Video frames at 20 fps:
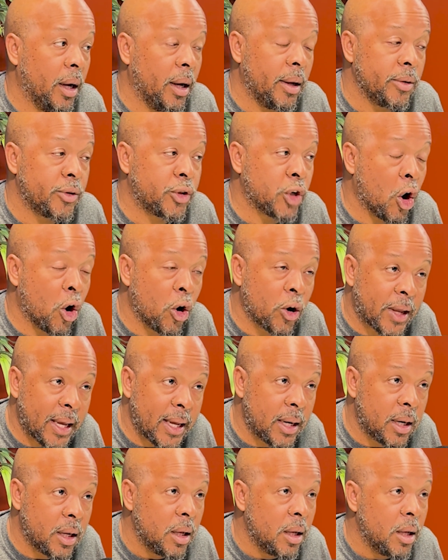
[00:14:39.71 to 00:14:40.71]

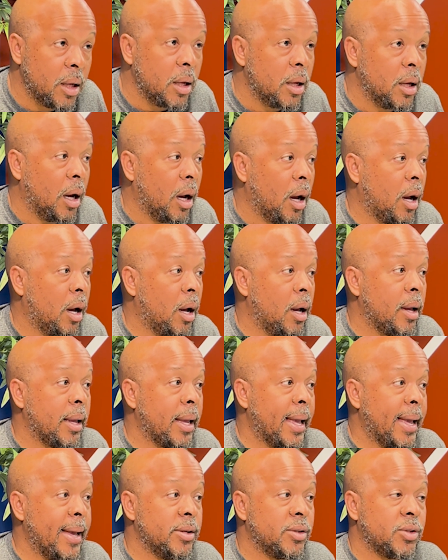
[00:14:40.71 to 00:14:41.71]
Target
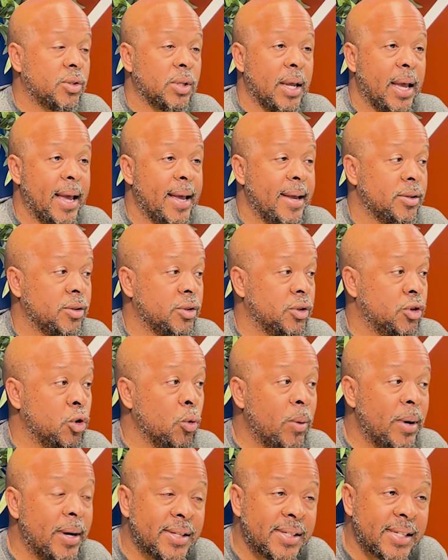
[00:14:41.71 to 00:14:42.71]
is
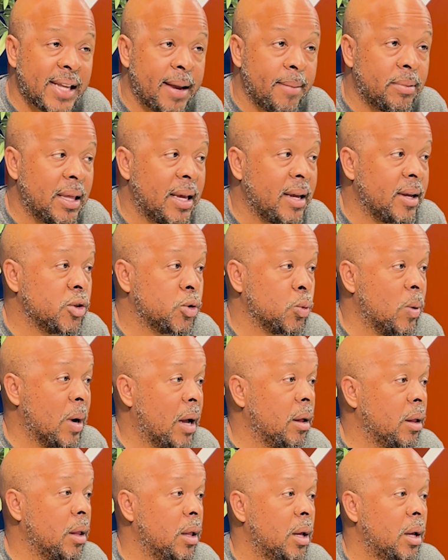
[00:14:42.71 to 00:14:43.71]
doing the same thing as
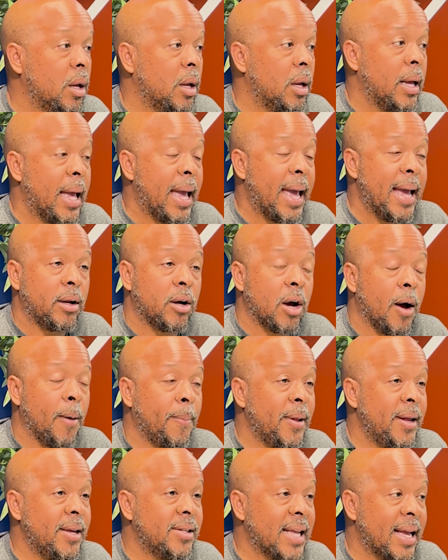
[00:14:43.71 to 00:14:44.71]
well. And
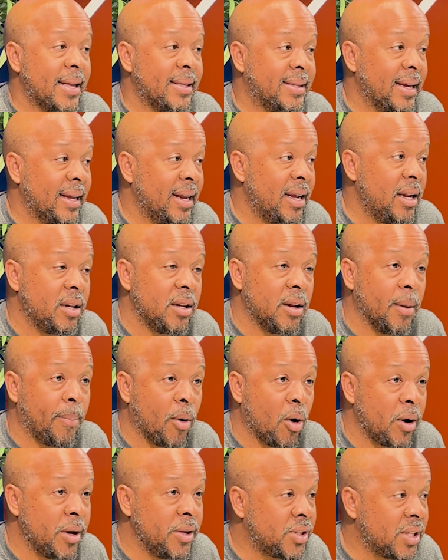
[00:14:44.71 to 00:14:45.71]
companies that did it, the
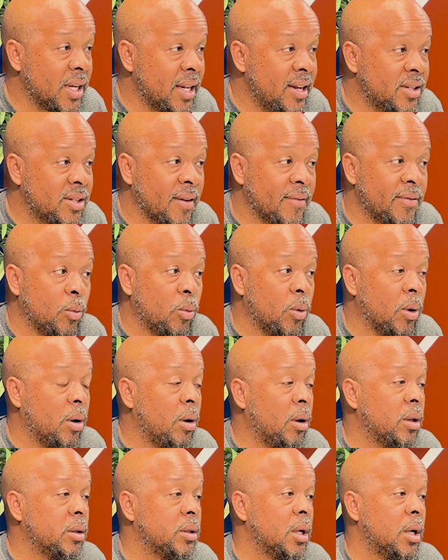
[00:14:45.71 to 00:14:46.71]
Party Cities of the
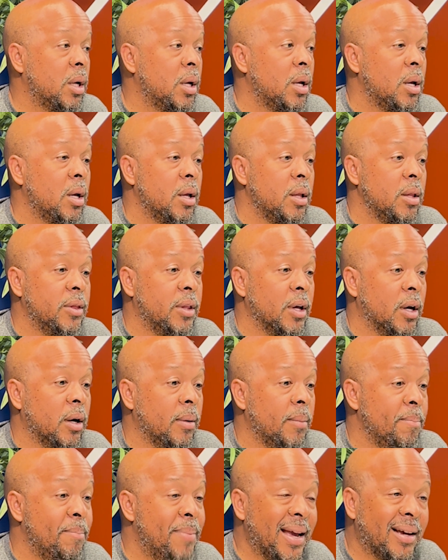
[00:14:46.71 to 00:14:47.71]
world,
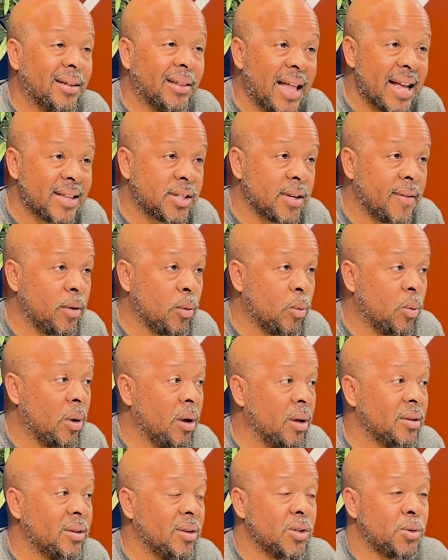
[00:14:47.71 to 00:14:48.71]
the Big Lots of the
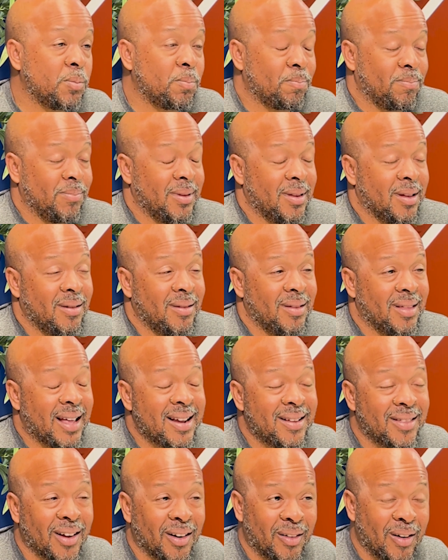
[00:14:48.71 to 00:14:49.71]
world,
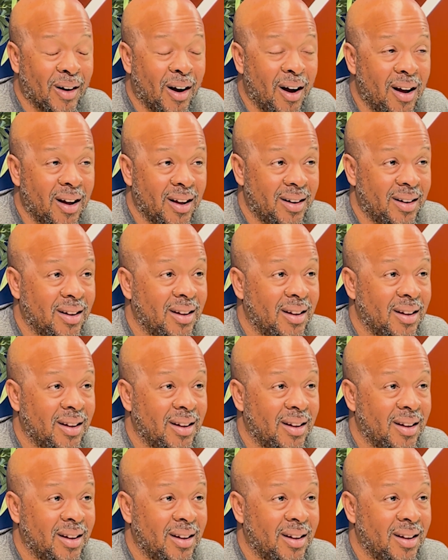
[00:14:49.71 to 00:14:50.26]
they're gone.